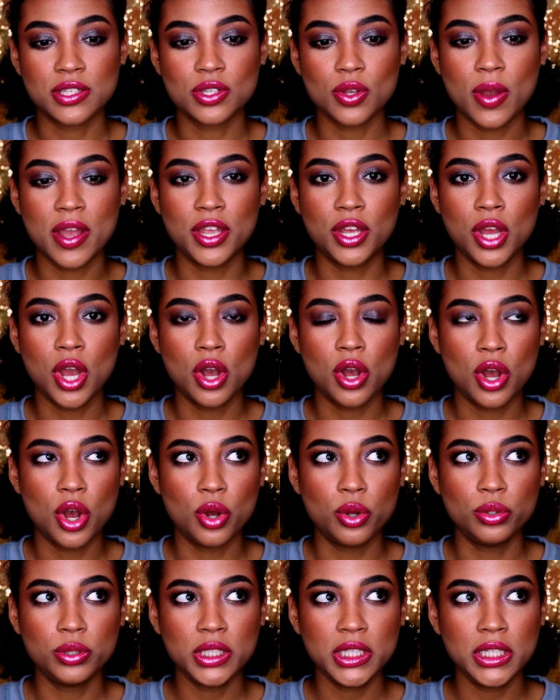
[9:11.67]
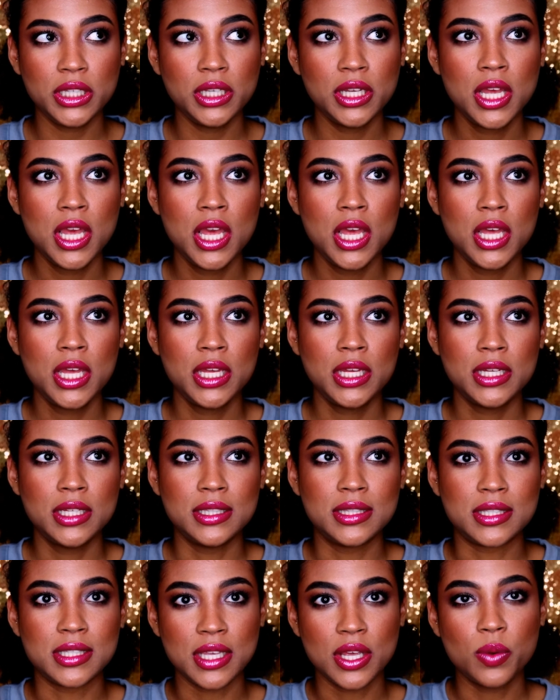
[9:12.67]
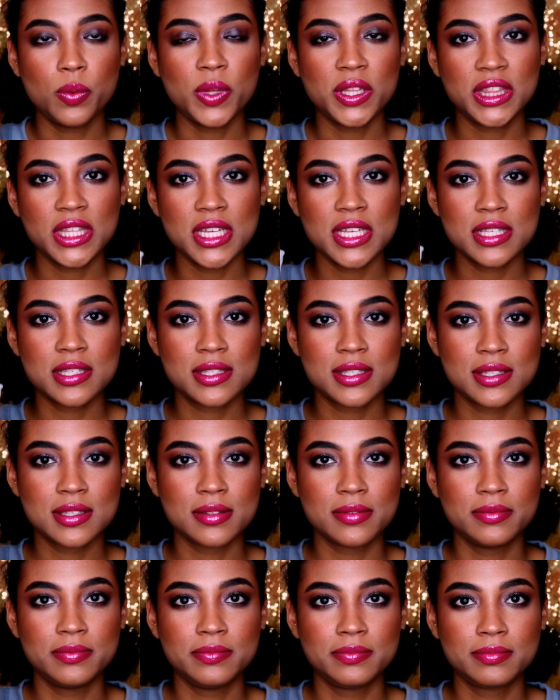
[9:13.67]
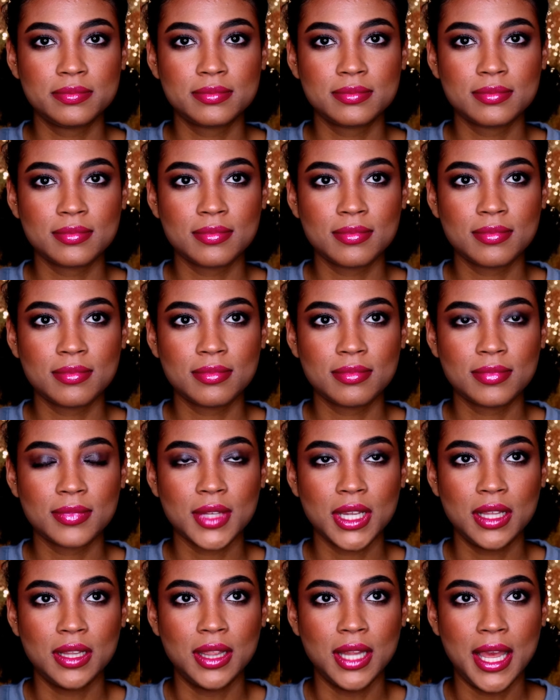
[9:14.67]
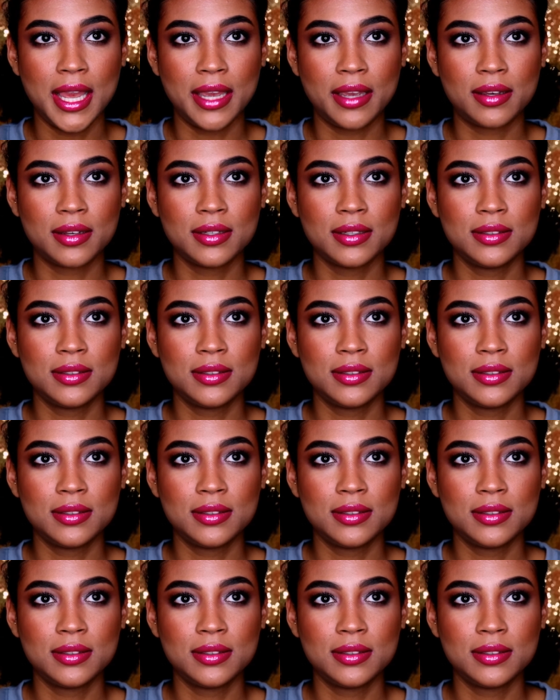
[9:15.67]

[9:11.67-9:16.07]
So I only deal with this like,